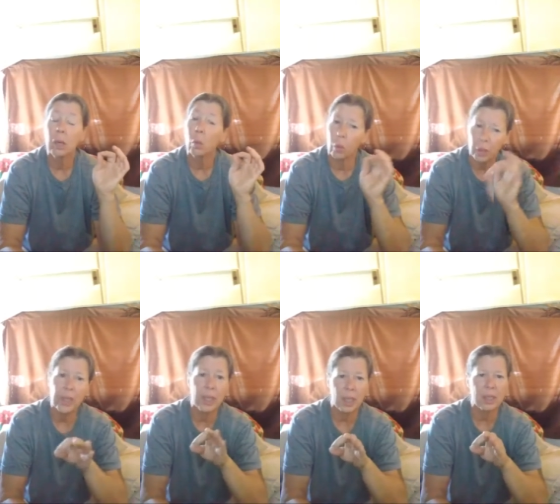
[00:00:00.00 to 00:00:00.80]
We're going
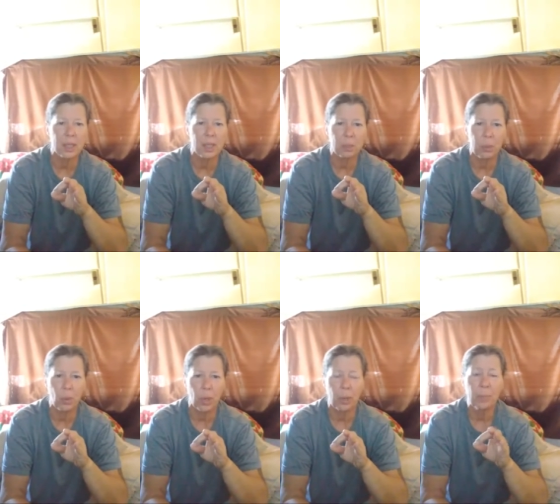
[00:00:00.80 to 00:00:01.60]
to get to this
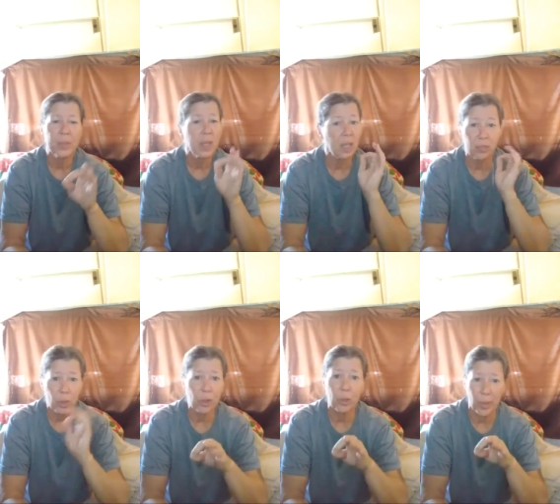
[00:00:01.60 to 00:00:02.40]
point. If you're
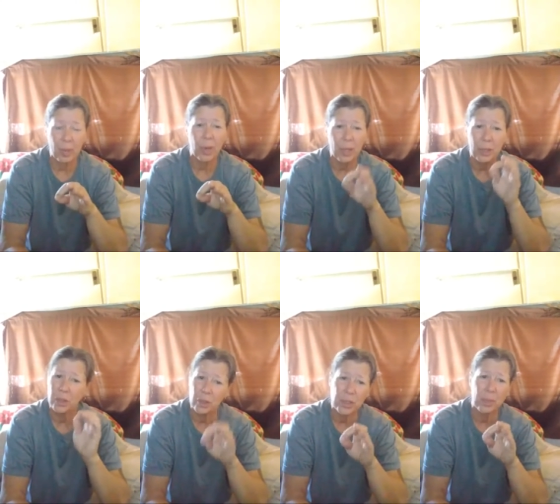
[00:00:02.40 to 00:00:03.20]
a grant writer, you
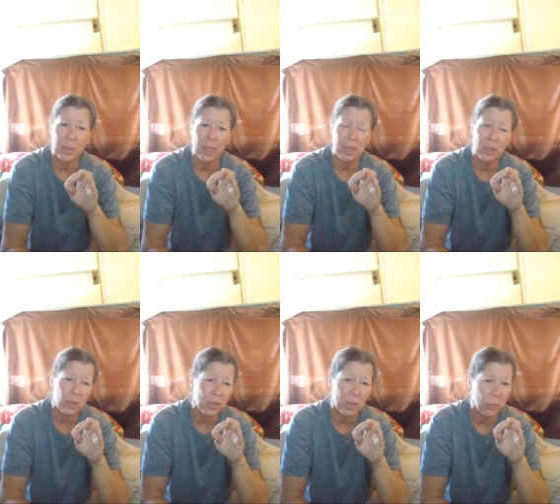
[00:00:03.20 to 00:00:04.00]
know somebody that
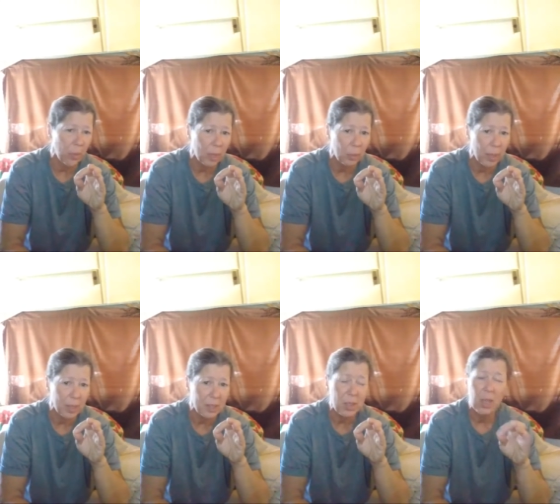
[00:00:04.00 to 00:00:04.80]
knows how to write
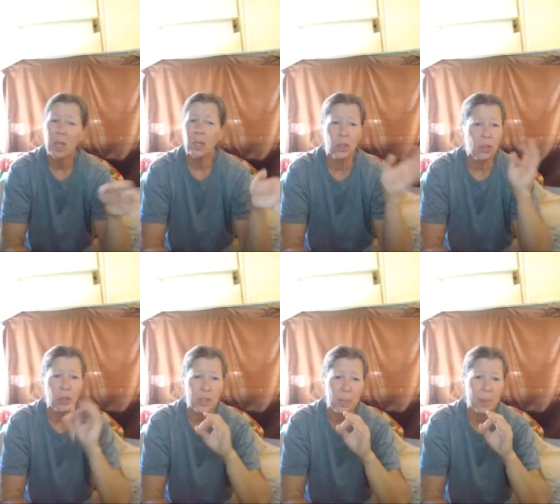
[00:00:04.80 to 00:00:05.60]
grants, you
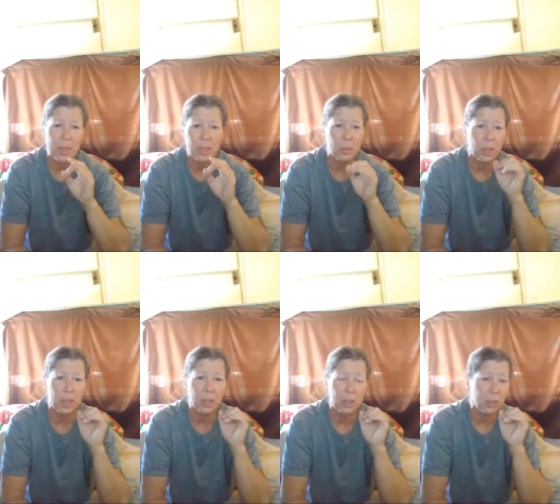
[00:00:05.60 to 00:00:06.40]
know somebody that's
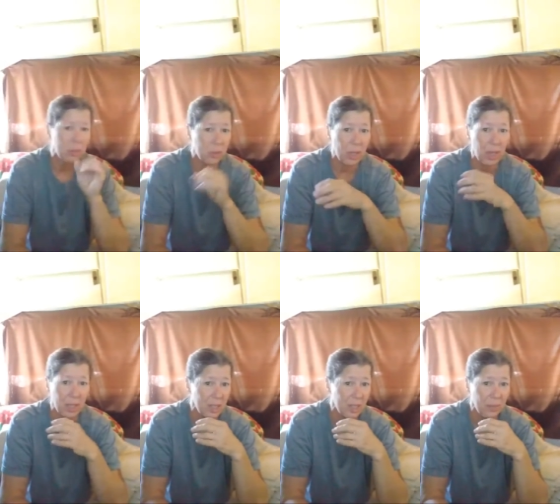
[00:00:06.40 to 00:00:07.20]
willing,
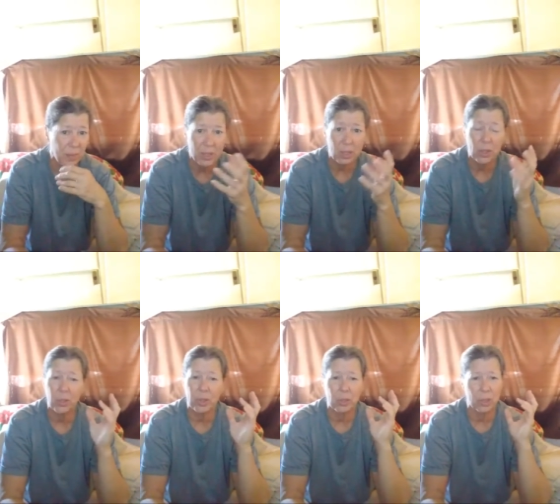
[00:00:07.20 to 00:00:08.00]
is an
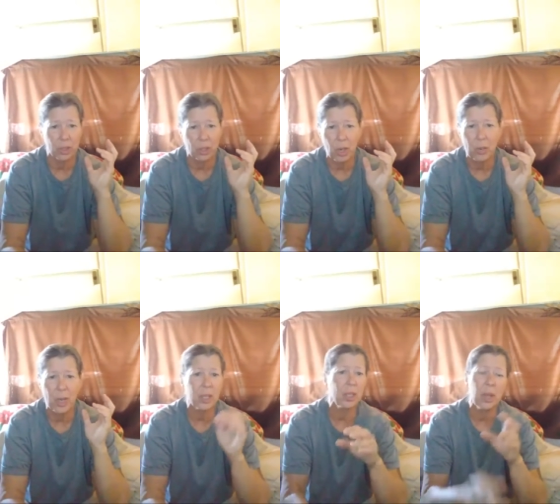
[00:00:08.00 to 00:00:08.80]
investor that's willing to
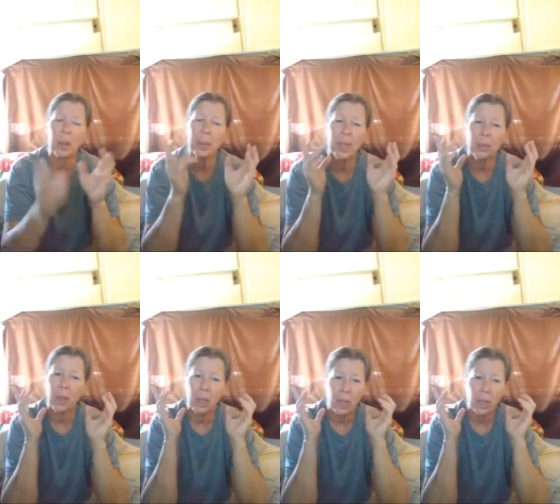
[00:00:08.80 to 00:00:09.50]
donate, you know, I mean,